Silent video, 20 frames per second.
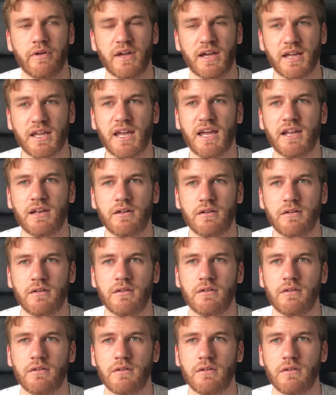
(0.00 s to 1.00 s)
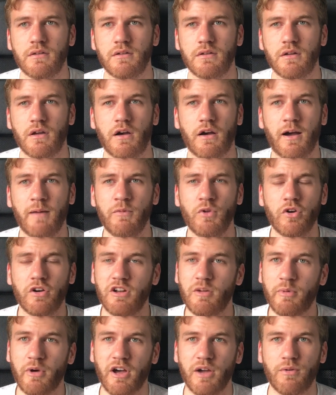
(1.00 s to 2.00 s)
again, I'm not
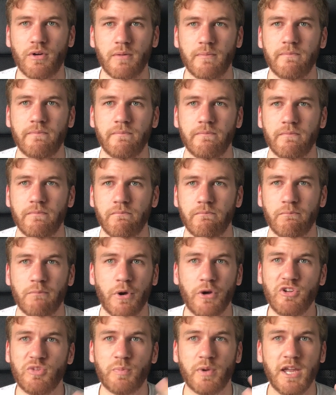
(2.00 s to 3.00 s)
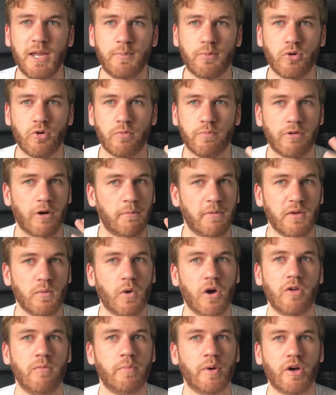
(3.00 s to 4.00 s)
going to buy one. Most people probably
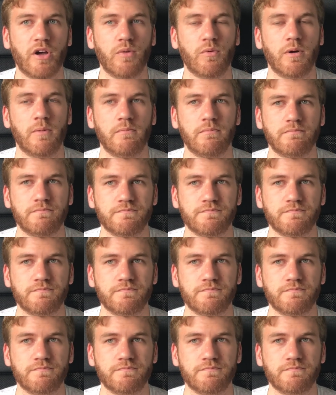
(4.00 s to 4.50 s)
won't buy one.